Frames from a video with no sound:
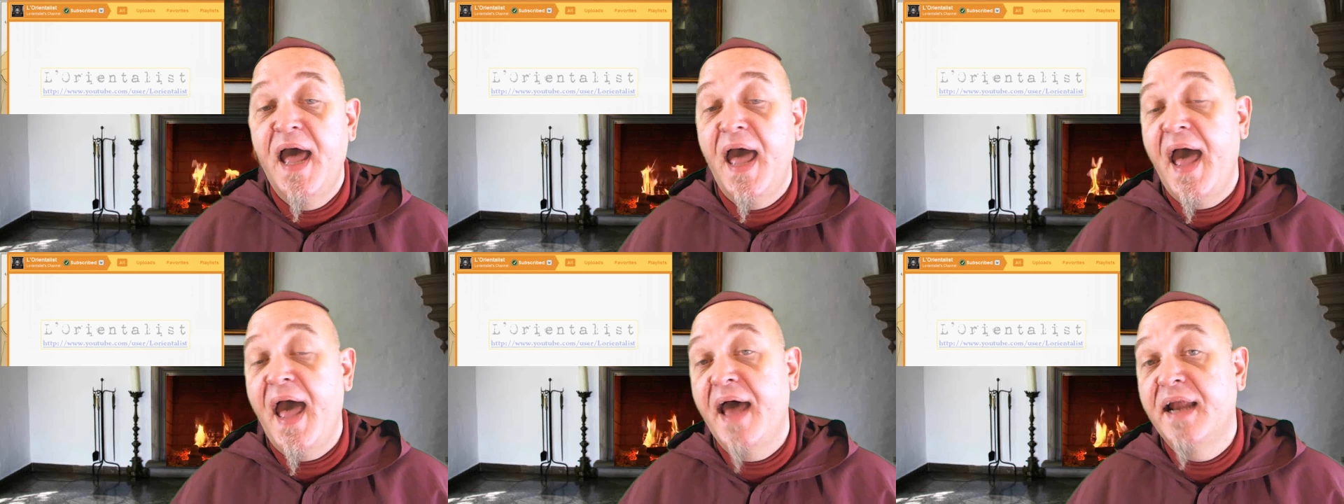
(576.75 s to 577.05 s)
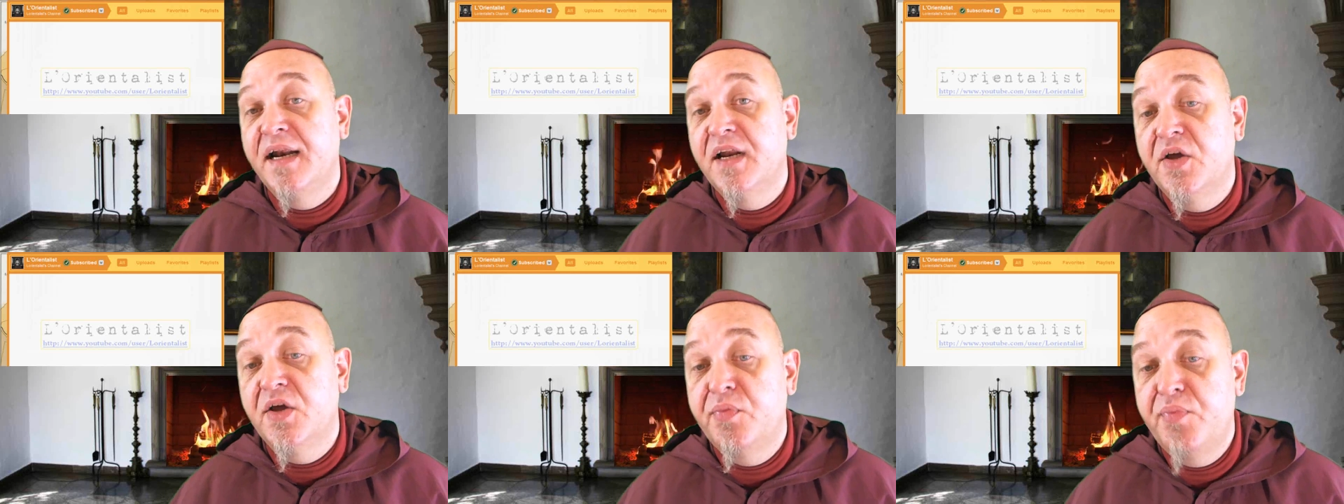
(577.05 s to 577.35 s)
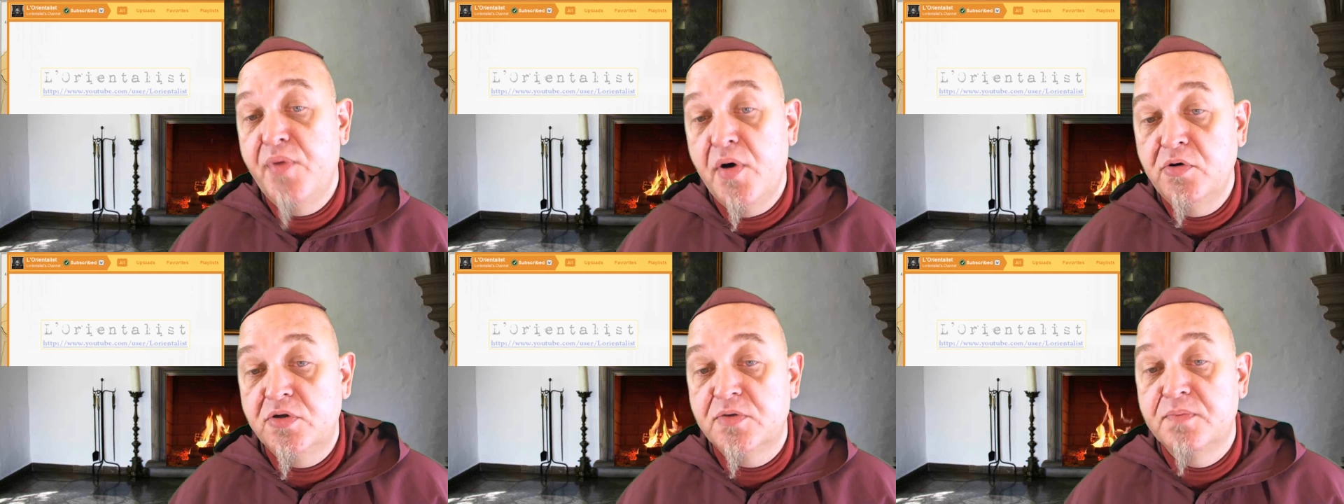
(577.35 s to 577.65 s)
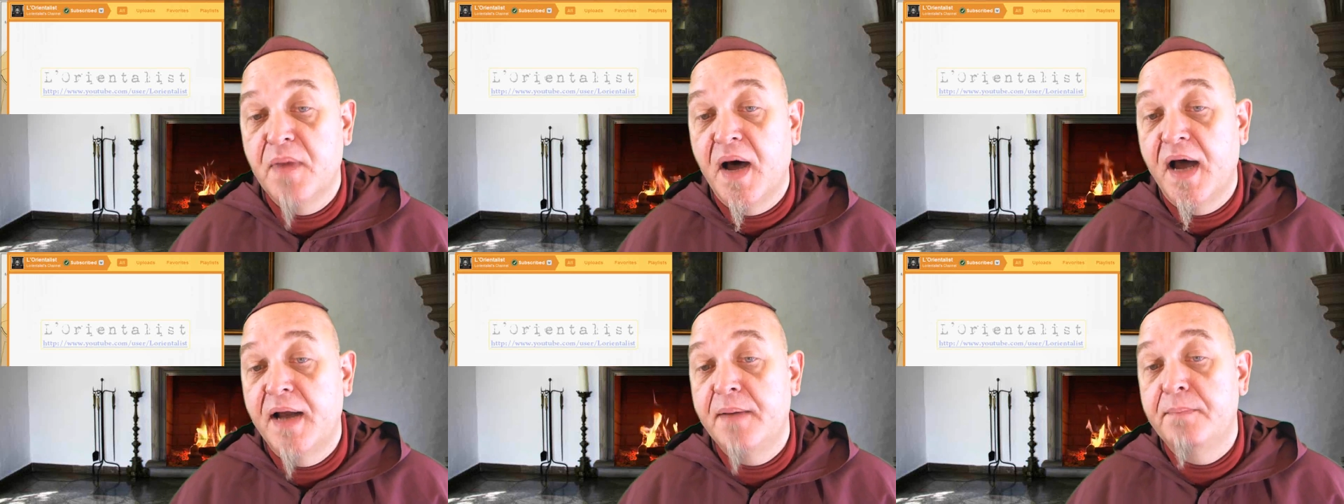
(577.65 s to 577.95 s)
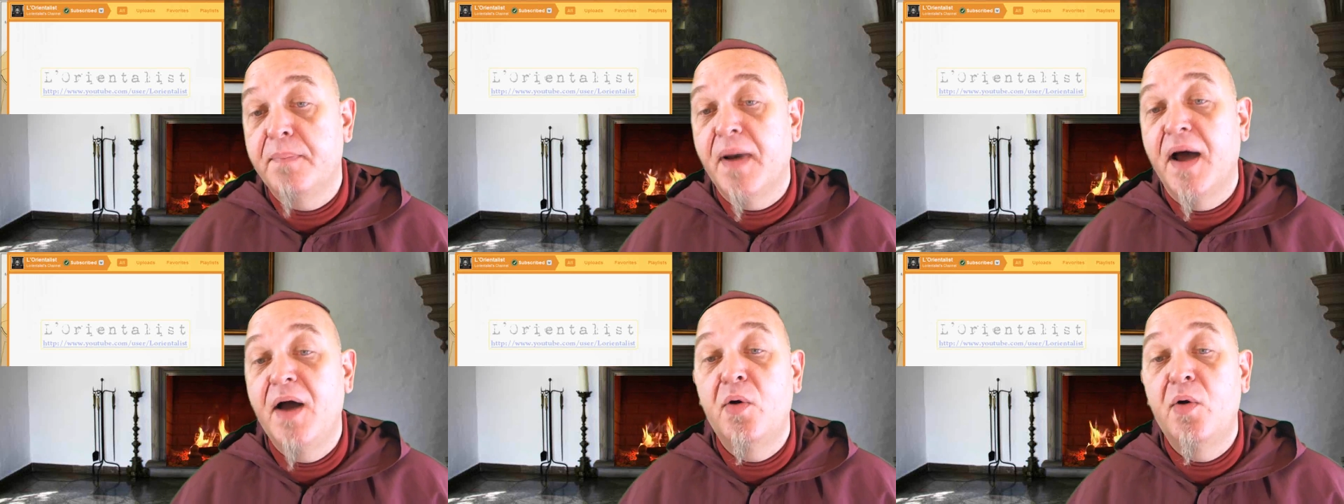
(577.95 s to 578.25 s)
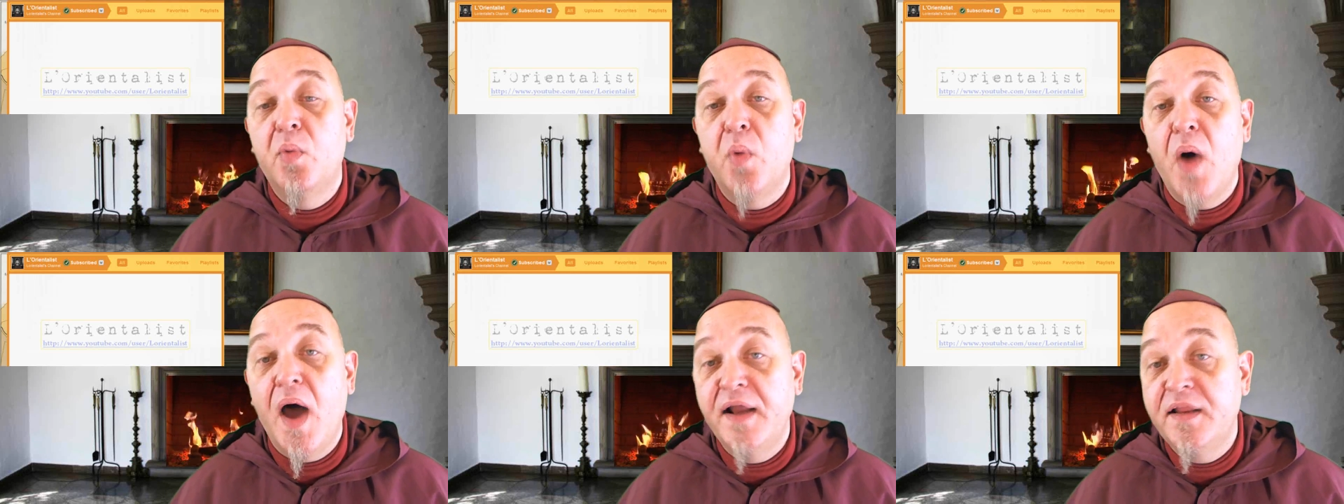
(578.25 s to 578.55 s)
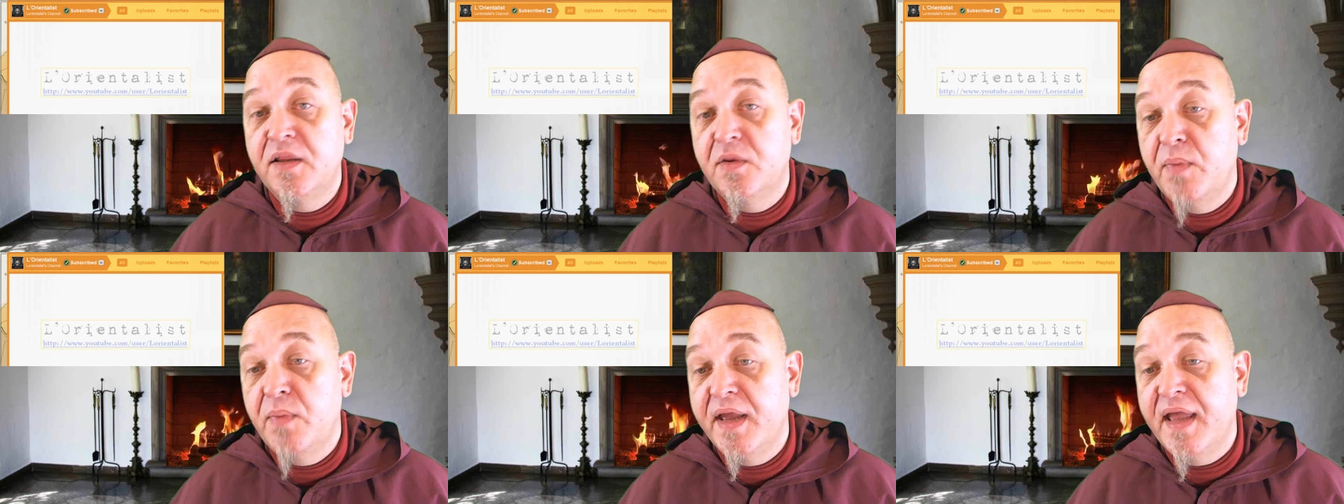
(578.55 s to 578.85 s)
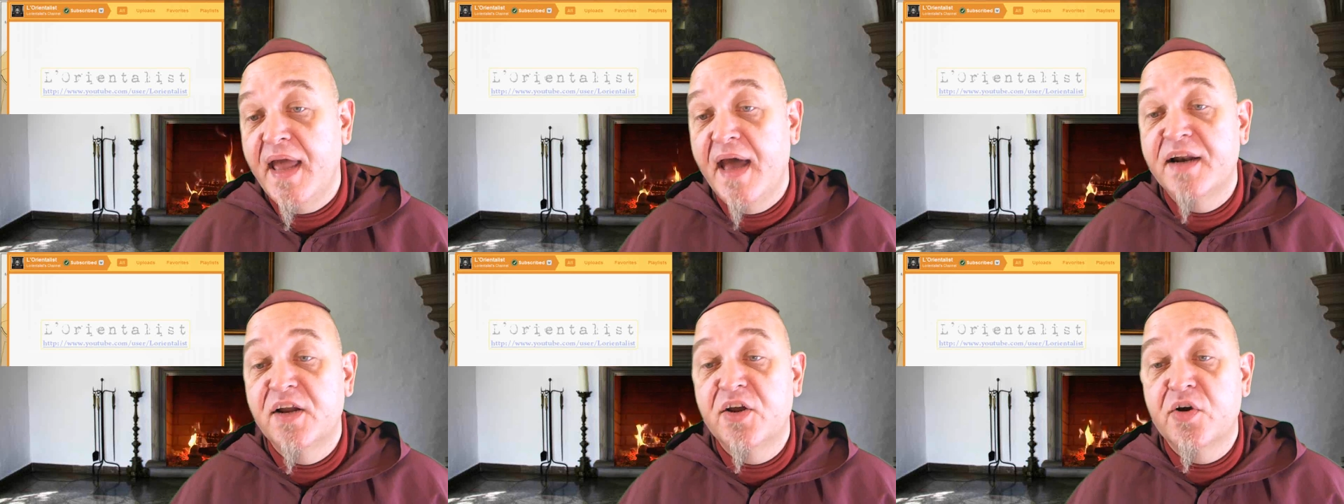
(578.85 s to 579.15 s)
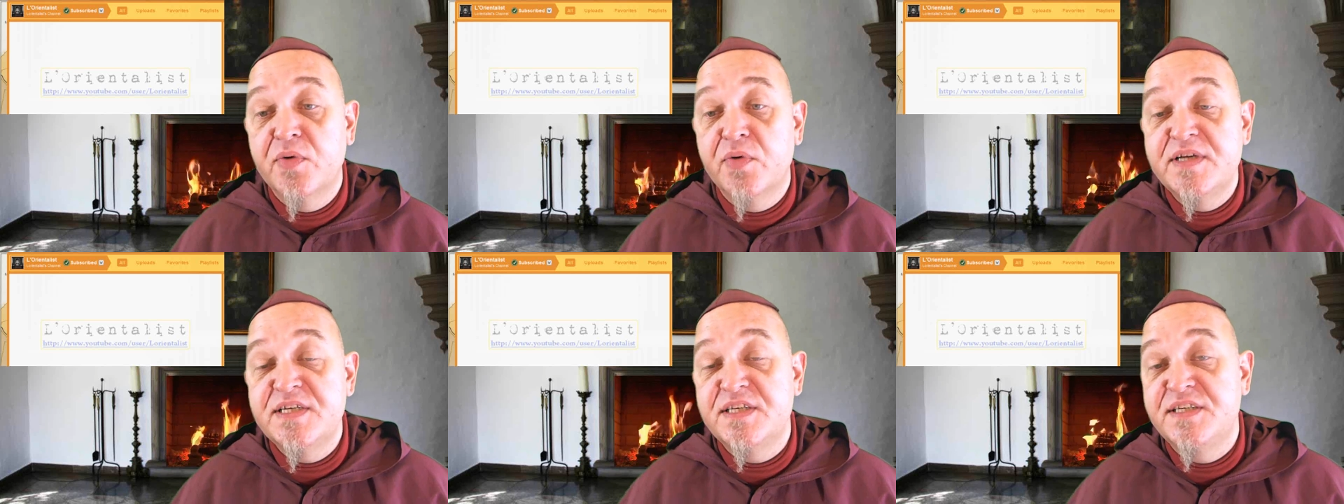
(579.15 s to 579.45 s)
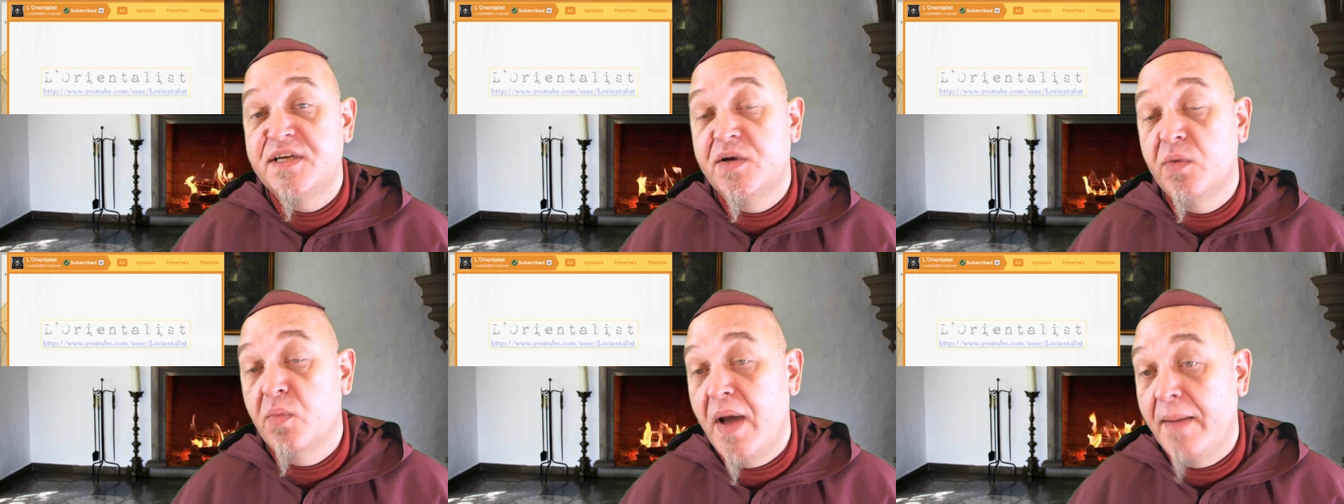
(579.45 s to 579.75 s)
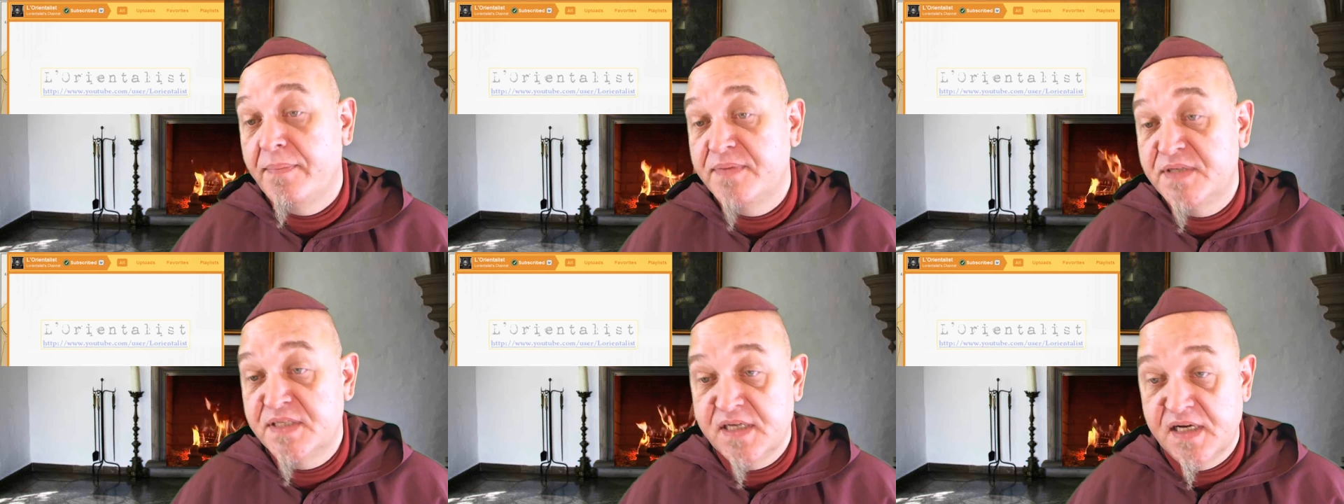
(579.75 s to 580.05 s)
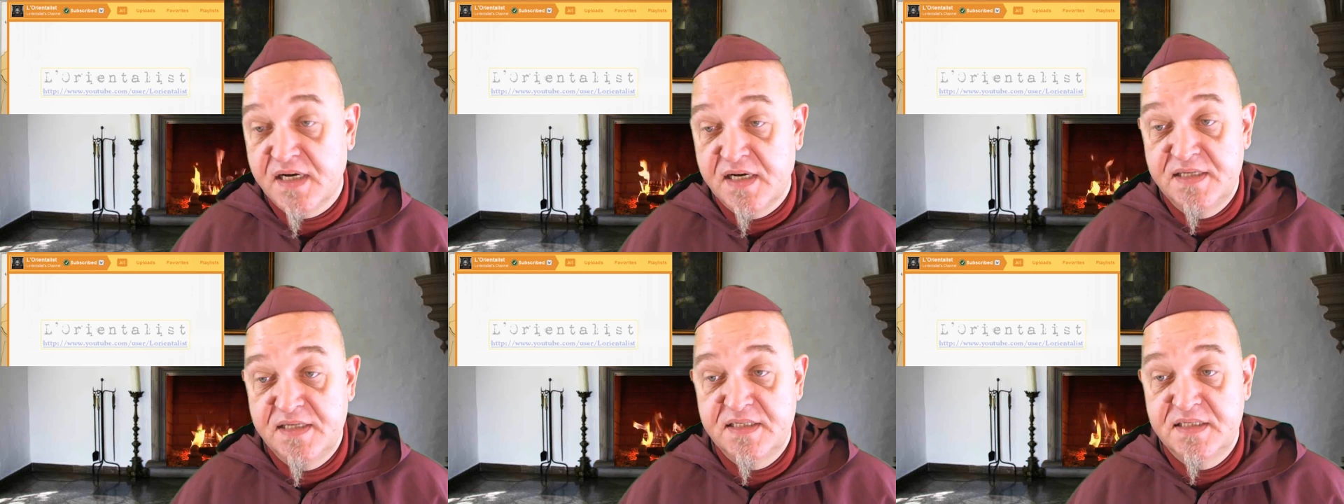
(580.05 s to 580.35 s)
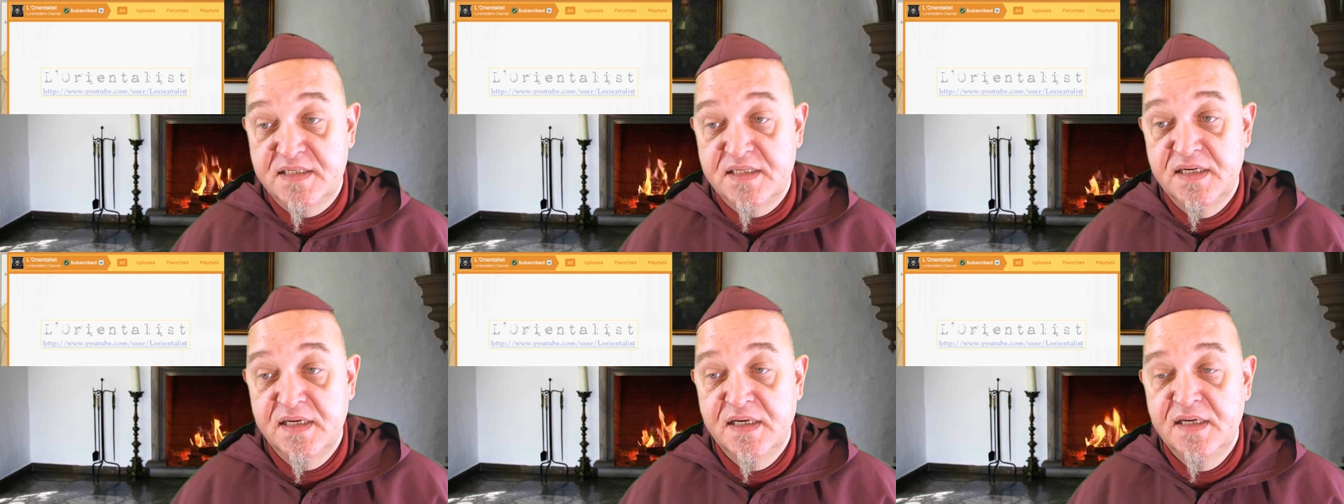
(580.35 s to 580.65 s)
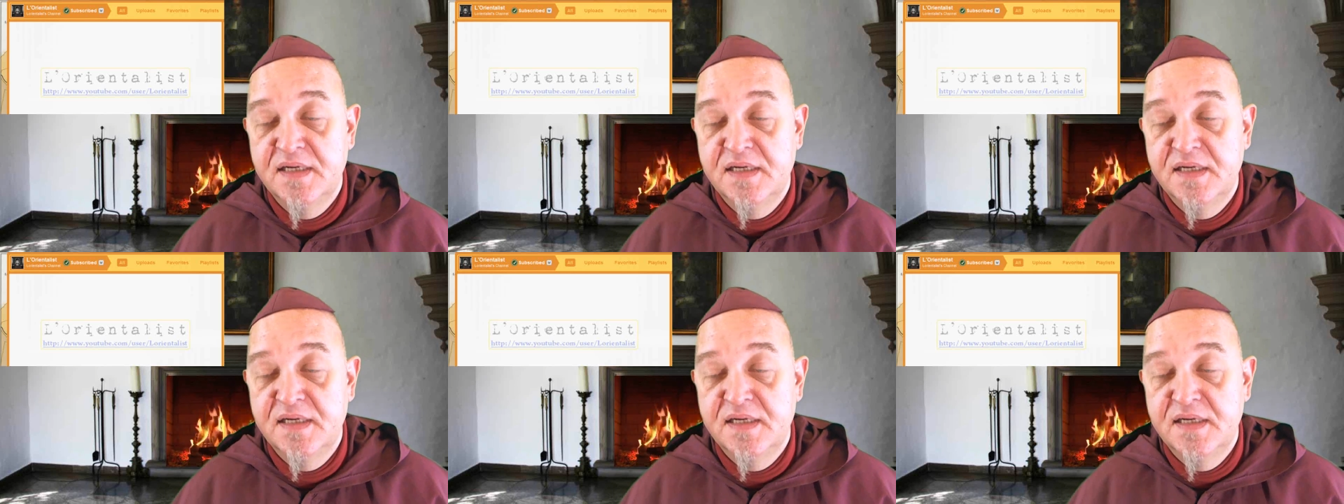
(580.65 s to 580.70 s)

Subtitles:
and quote mined by right-wing and Christian websites.